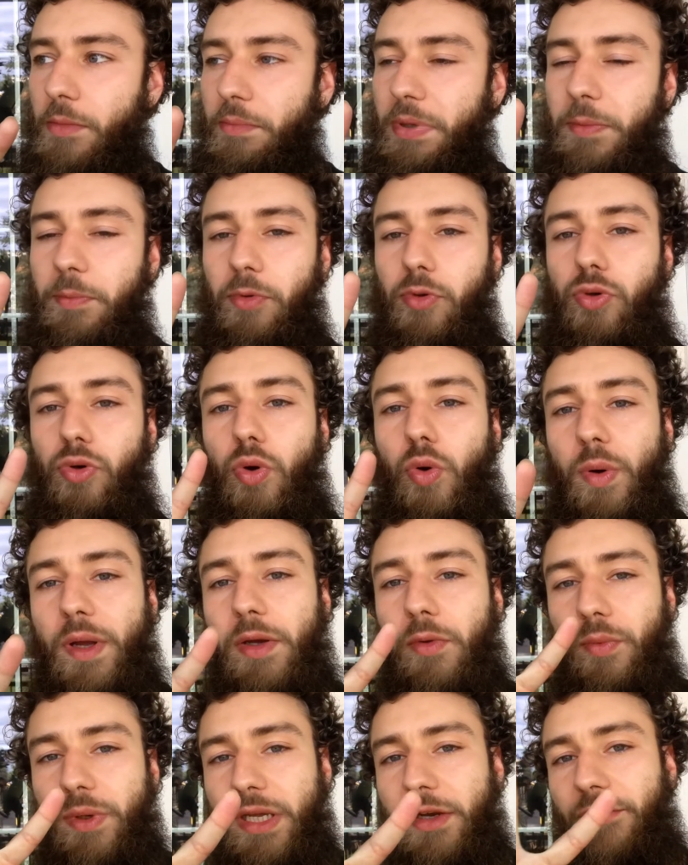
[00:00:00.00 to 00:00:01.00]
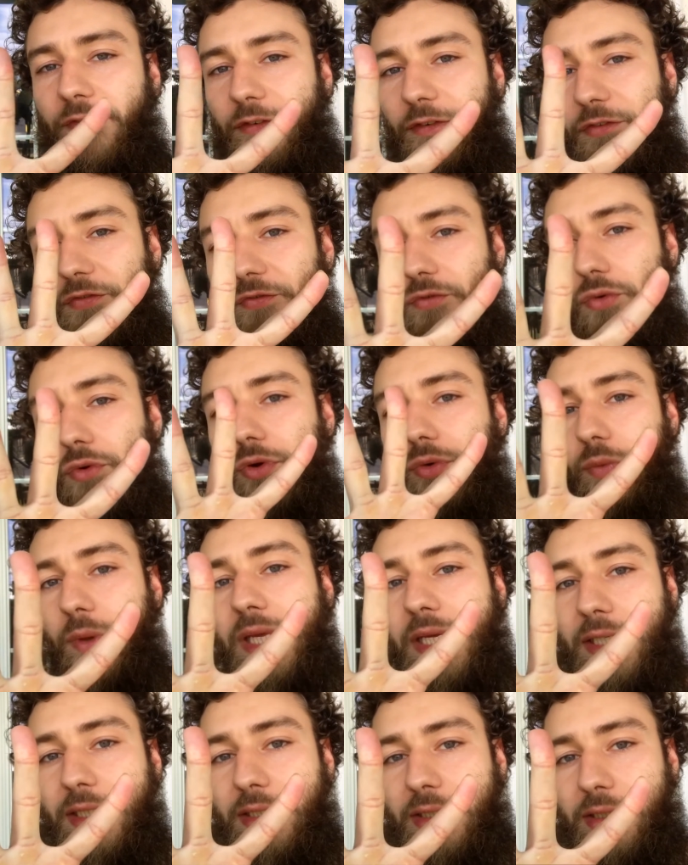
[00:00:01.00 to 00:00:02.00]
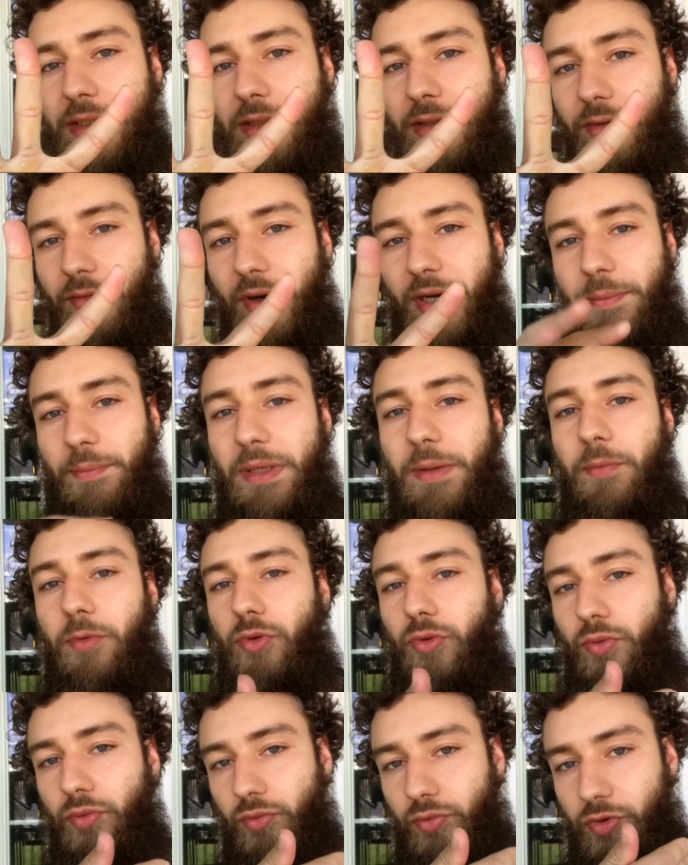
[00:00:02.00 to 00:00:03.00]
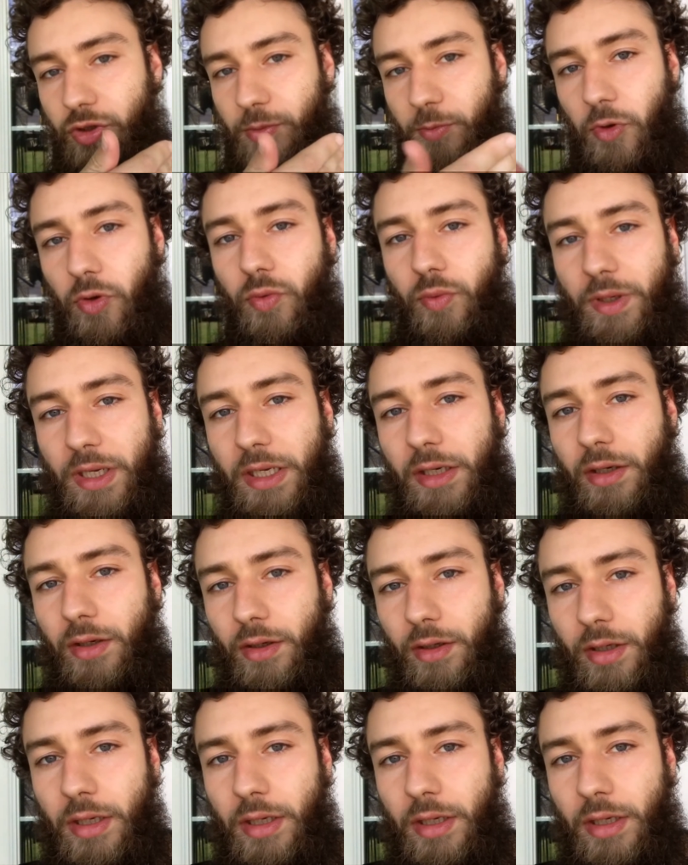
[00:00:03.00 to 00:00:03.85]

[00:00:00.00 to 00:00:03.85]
people who quit weed for 4 weeks, right? People who smoke weed